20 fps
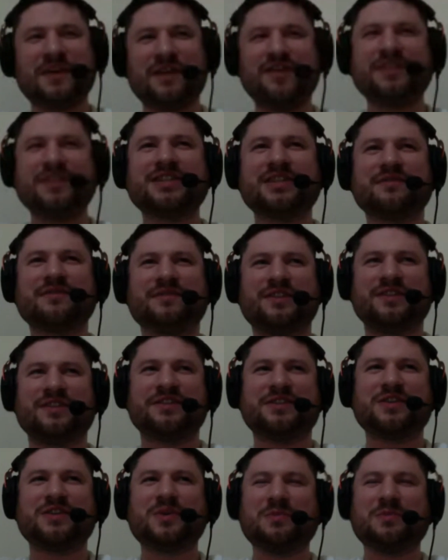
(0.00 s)
difficult to
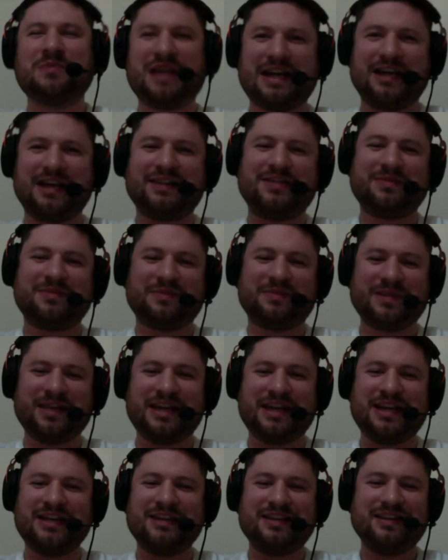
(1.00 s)
go back to
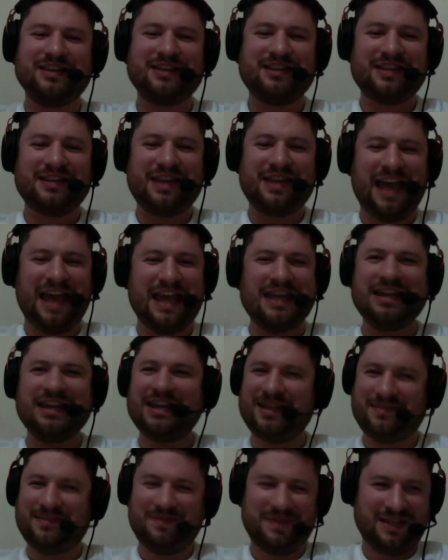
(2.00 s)
play
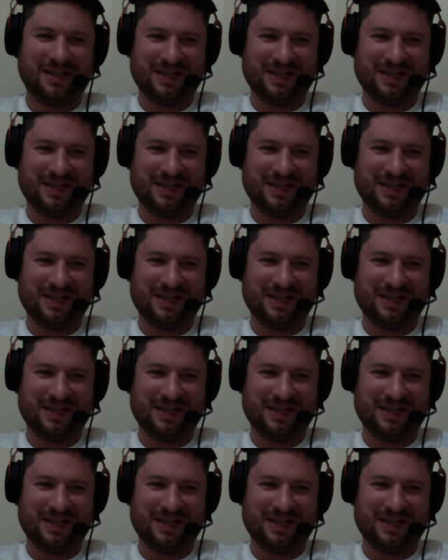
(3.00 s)
any PS.